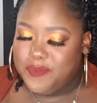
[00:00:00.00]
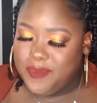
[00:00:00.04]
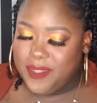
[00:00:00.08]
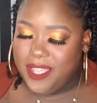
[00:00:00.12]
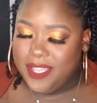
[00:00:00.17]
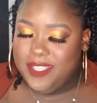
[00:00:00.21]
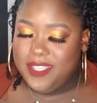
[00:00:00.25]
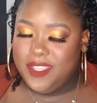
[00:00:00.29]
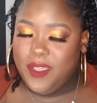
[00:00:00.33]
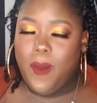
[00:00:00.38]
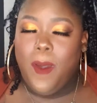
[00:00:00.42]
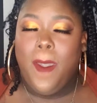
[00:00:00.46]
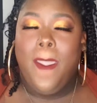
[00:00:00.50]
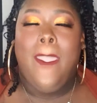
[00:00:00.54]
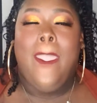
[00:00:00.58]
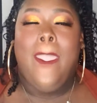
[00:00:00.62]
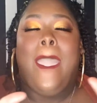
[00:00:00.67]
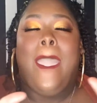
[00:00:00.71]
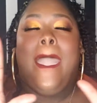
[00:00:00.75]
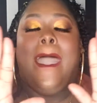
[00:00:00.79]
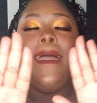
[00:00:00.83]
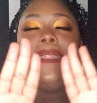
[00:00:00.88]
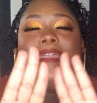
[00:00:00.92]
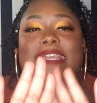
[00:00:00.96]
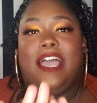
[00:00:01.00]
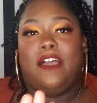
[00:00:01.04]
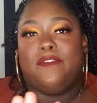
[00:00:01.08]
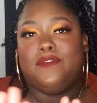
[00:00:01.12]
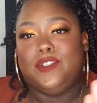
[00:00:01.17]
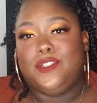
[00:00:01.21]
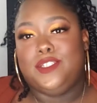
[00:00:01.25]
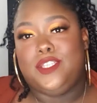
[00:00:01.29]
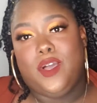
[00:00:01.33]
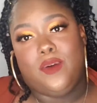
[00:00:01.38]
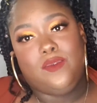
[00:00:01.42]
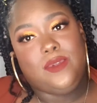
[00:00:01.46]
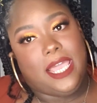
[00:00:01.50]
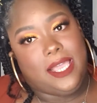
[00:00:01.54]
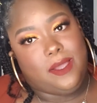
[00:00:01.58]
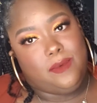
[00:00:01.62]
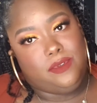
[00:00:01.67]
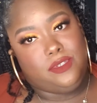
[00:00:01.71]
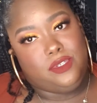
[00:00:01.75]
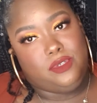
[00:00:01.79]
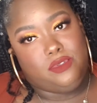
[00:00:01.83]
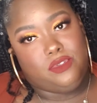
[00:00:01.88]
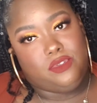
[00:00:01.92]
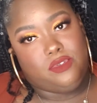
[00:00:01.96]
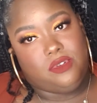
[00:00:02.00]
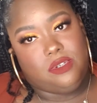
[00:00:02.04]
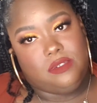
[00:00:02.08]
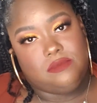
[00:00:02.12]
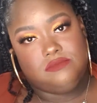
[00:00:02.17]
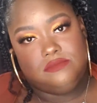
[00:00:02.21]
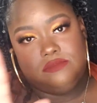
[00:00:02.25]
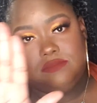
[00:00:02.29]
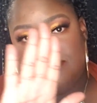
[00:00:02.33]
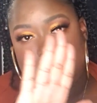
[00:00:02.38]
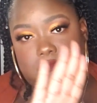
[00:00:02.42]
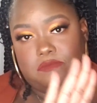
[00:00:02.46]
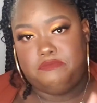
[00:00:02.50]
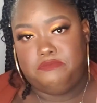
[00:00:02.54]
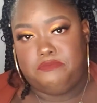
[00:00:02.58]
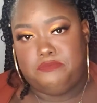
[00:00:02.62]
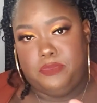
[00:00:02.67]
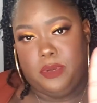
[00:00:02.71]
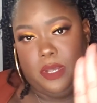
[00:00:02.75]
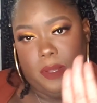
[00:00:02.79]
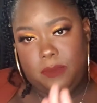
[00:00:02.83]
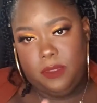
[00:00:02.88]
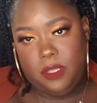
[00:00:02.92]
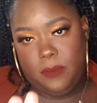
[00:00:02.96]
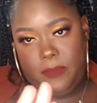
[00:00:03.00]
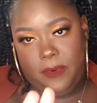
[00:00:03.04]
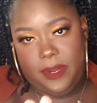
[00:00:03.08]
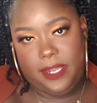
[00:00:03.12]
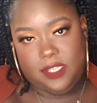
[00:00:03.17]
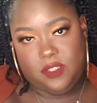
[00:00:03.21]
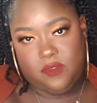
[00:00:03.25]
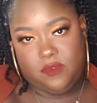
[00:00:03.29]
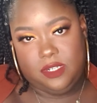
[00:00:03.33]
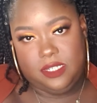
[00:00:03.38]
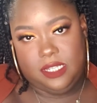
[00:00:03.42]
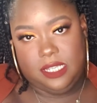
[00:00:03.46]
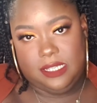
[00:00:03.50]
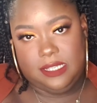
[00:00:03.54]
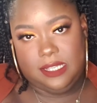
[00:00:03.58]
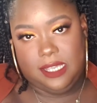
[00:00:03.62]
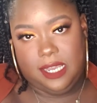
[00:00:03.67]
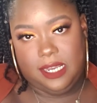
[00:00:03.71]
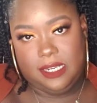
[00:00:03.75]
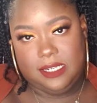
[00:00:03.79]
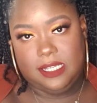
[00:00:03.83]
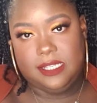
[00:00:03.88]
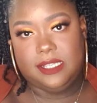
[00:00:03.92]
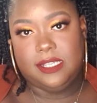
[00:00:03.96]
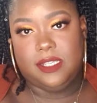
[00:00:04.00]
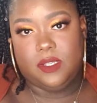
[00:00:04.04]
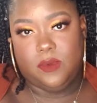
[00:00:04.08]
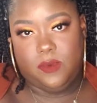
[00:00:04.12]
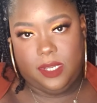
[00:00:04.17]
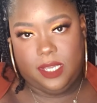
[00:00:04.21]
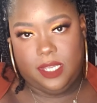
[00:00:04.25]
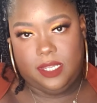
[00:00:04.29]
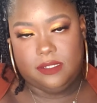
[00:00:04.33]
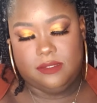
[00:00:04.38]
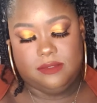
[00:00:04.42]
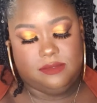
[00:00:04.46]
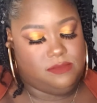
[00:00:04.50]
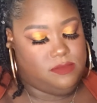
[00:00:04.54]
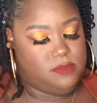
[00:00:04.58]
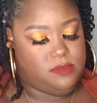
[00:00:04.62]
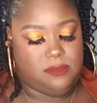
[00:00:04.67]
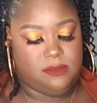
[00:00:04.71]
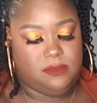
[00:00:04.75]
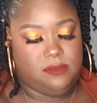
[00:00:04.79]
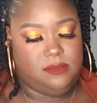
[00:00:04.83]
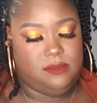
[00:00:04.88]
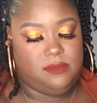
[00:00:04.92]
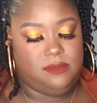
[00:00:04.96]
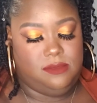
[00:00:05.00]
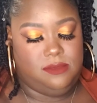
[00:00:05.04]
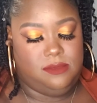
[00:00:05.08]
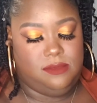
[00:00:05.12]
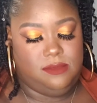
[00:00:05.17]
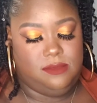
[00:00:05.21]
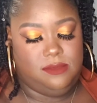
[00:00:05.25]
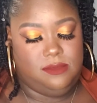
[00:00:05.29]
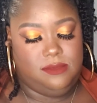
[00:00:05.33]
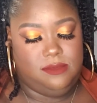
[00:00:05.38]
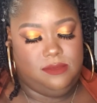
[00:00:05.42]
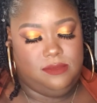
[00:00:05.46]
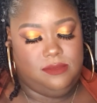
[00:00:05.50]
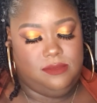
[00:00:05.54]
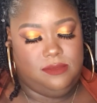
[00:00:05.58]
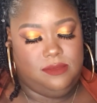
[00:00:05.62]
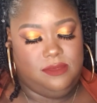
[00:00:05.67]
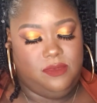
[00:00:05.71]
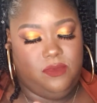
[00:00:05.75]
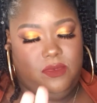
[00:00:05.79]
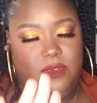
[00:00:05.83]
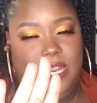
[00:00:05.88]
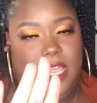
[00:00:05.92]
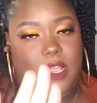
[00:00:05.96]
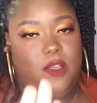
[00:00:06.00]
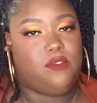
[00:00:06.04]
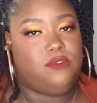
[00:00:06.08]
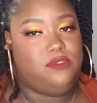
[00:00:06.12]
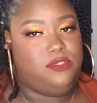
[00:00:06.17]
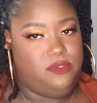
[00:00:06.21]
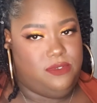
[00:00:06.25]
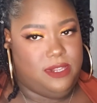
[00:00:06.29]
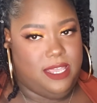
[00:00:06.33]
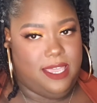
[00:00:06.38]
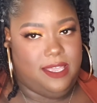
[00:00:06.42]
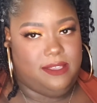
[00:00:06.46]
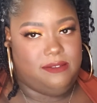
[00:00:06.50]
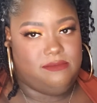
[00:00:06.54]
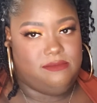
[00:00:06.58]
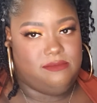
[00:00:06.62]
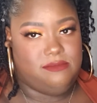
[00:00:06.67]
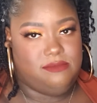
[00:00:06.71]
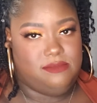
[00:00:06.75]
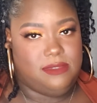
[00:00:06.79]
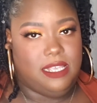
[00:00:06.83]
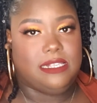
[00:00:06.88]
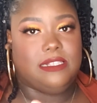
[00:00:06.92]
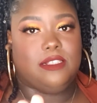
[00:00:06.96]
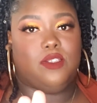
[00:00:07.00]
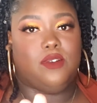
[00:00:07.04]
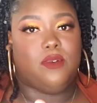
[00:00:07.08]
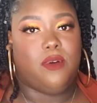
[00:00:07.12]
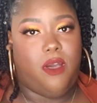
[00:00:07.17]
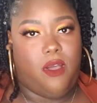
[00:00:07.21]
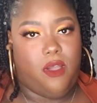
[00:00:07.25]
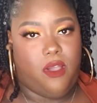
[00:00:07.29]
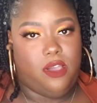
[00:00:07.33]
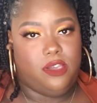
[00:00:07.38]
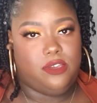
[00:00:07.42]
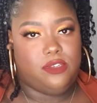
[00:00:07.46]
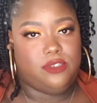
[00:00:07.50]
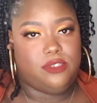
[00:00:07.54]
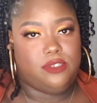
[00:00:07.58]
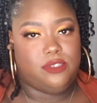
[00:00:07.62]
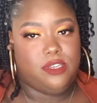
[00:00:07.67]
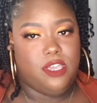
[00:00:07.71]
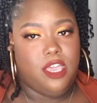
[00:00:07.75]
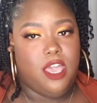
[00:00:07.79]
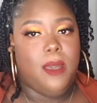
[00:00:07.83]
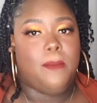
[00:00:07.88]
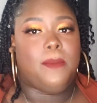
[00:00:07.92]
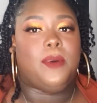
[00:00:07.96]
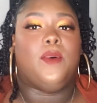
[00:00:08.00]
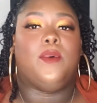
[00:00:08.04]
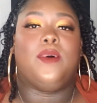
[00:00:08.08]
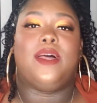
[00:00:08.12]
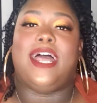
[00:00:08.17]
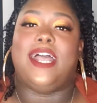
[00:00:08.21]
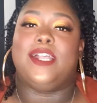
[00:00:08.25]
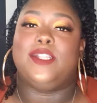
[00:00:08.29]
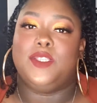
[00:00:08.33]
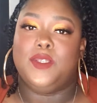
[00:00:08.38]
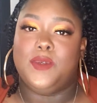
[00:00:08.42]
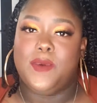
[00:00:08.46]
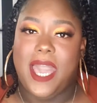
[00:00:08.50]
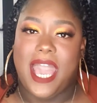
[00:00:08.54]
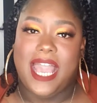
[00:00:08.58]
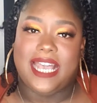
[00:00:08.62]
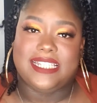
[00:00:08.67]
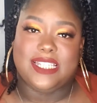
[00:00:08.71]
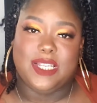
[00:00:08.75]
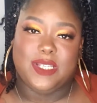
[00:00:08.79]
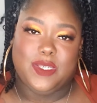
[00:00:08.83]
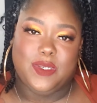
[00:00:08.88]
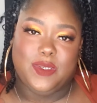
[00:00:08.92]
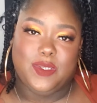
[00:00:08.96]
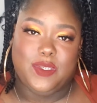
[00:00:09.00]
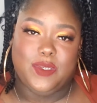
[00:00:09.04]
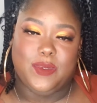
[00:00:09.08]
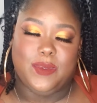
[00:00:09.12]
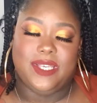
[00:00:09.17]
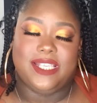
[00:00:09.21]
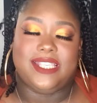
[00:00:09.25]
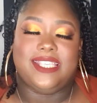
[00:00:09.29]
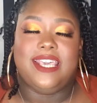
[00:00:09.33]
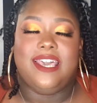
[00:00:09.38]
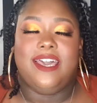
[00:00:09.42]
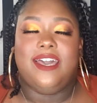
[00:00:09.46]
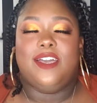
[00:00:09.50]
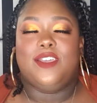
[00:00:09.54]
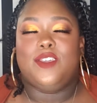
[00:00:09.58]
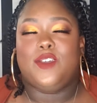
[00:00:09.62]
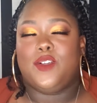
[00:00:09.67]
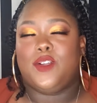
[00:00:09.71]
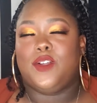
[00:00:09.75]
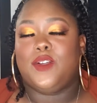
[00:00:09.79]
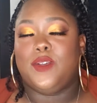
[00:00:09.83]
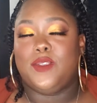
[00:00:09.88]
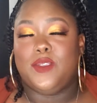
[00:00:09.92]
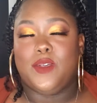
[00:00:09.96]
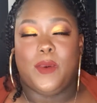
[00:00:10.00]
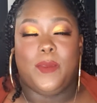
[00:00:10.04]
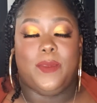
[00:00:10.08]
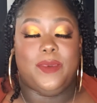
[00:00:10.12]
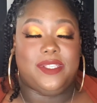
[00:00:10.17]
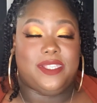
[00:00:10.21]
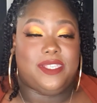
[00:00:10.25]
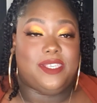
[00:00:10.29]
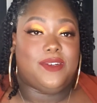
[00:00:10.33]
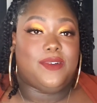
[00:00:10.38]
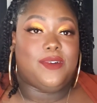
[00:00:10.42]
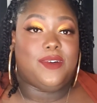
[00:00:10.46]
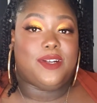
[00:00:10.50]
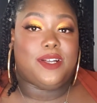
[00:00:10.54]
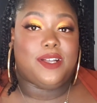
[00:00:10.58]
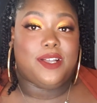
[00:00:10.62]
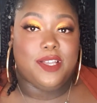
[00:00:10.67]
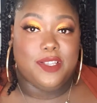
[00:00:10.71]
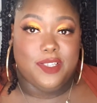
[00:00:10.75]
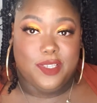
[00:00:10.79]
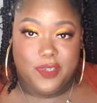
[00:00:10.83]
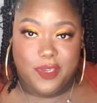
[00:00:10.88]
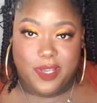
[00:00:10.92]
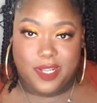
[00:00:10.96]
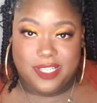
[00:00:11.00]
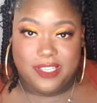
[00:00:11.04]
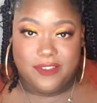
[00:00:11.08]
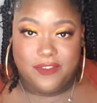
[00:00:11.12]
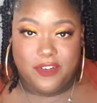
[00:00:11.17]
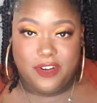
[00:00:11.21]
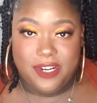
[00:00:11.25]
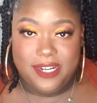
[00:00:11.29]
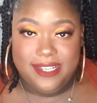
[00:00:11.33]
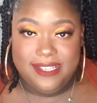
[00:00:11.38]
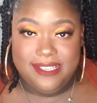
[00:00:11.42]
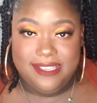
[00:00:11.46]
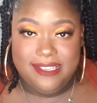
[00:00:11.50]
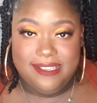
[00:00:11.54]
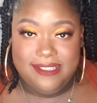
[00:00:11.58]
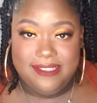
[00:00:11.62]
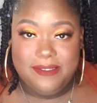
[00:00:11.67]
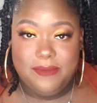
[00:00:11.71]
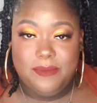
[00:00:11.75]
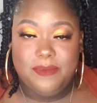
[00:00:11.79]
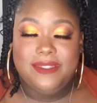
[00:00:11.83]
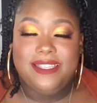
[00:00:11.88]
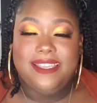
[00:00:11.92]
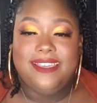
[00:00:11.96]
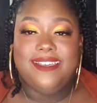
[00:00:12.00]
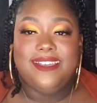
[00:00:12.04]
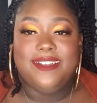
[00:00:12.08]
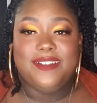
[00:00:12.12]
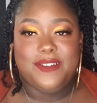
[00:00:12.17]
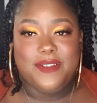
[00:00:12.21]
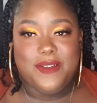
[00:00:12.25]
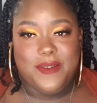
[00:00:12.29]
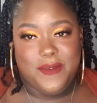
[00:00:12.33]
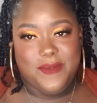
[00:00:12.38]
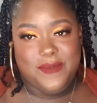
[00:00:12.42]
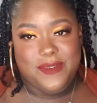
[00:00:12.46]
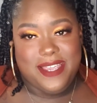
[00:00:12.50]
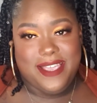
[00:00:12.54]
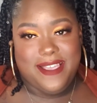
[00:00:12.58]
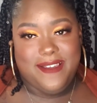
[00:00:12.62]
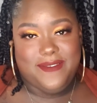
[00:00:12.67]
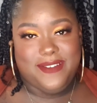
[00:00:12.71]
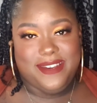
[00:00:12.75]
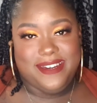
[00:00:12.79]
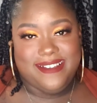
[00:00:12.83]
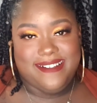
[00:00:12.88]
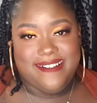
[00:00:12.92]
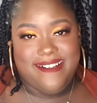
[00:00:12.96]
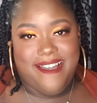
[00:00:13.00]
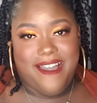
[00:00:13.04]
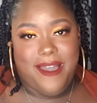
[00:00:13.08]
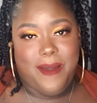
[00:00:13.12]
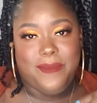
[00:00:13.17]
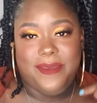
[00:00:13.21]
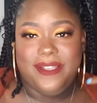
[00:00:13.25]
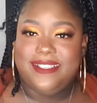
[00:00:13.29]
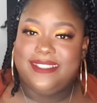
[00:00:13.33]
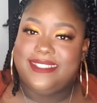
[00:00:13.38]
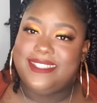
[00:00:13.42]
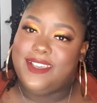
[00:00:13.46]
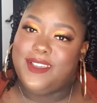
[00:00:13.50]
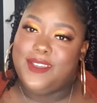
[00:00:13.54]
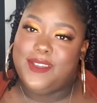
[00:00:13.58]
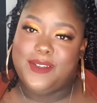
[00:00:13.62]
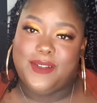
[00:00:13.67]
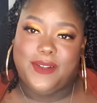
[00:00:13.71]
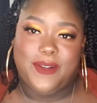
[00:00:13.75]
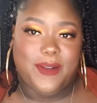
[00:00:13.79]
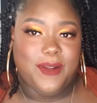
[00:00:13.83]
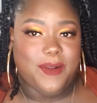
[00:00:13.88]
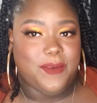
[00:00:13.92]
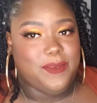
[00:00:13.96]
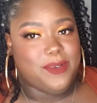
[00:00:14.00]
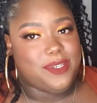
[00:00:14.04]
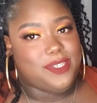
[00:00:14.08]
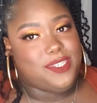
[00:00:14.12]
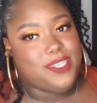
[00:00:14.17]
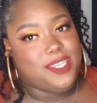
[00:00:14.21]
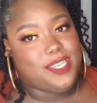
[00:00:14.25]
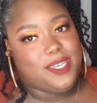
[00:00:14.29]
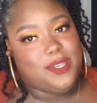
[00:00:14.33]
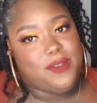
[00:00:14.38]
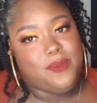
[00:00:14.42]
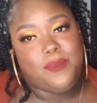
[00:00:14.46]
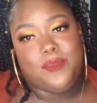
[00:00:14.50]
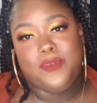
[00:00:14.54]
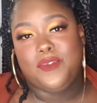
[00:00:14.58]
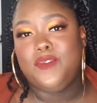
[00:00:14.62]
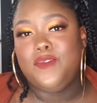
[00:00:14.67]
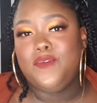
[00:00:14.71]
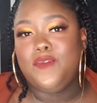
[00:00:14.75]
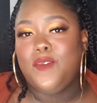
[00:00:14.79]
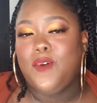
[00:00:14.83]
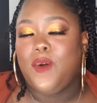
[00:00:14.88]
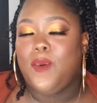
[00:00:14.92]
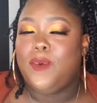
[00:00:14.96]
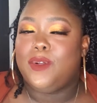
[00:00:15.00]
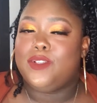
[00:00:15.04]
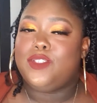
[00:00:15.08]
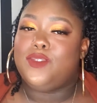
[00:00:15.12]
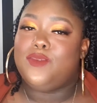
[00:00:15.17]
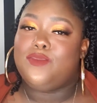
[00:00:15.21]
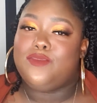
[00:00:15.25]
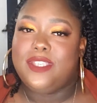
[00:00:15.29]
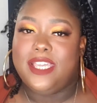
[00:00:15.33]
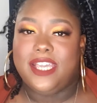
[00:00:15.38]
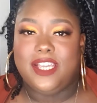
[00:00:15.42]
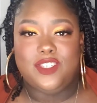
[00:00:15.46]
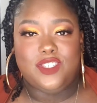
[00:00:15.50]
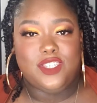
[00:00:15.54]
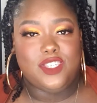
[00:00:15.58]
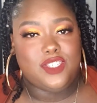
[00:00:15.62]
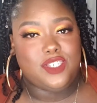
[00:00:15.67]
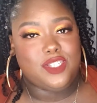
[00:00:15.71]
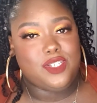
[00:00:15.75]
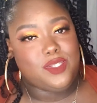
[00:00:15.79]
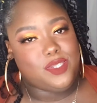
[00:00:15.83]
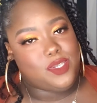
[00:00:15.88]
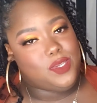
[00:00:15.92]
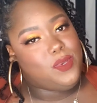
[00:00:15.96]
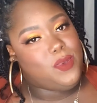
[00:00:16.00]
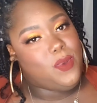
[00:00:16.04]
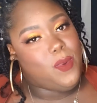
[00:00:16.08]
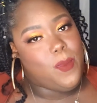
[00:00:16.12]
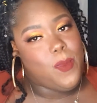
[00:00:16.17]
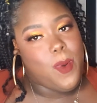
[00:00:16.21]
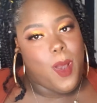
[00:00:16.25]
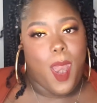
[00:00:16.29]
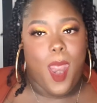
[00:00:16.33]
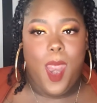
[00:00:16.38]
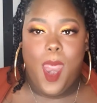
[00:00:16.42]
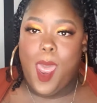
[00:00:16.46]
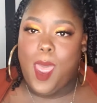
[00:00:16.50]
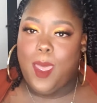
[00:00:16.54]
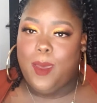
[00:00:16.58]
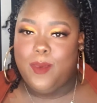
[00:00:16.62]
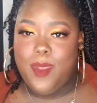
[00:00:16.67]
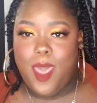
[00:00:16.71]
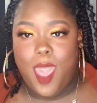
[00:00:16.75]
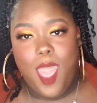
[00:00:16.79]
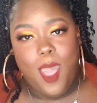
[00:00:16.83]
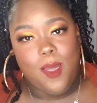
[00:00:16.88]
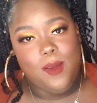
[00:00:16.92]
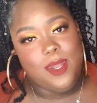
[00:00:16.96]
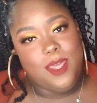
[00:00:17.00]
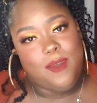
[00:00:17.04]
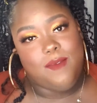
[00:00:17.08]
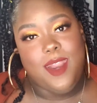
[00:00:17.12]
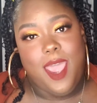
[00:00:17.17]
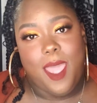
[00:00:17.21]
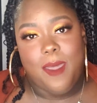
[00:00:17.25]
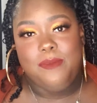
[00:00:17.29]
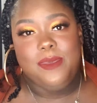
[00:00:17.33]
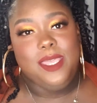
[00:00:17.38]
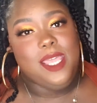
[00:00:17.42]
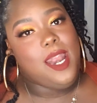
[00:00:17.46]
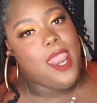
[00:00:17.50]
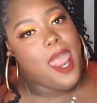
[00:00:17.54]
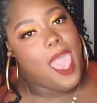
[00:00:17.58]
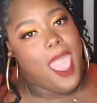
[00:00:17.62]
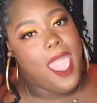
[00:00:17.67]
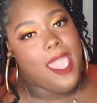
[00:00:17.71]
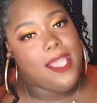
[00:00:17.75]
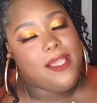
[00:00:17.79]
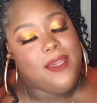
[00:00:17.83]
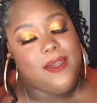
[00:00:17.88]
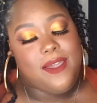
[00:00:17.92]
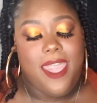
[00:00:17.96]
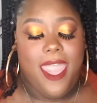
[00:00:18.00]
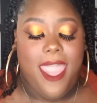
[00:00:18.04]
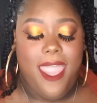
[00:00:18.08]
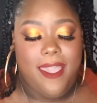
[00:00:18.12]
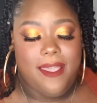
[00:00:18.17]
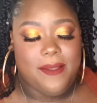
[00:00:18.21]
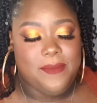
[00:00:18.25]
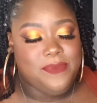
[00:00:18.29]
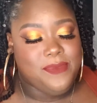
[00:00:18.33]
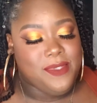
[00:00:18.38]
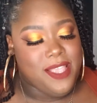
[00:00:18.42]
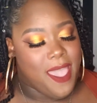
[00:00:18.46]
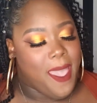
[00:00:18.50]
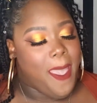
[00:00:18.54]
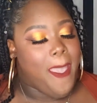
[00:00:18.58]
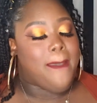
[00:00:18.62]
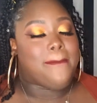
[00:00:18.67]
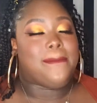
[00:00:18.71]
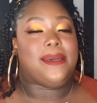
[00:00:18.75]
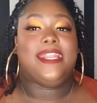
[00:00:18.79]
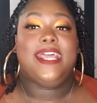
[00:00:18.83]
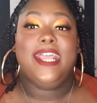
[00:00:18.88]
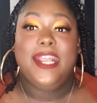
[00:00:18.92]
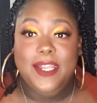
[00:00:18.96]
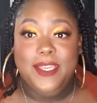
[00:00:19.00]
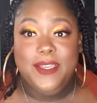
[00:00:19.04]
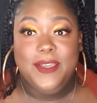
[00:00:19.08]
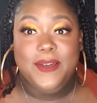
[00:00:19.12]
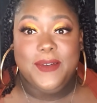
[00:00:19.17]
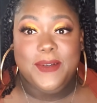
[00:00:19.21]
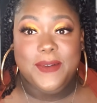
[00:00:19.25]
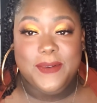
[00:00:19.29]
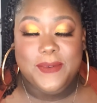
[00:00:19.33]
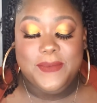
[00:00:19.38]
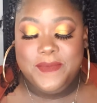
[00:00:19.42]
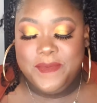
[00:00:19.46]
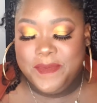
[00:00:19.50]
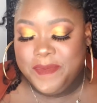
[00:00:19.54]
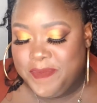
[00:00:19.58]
So now if you don't like what you saw, pump the brakes on the dislike. This is where we're not going to do that. That's a little harsh. But what I do ask that you do is, your girl's open to constructive criticism. Go down in the comments, tell your girl what she can improve on, what you think she should do, blah, blah, blah, whatever that be like, okay? But anywho,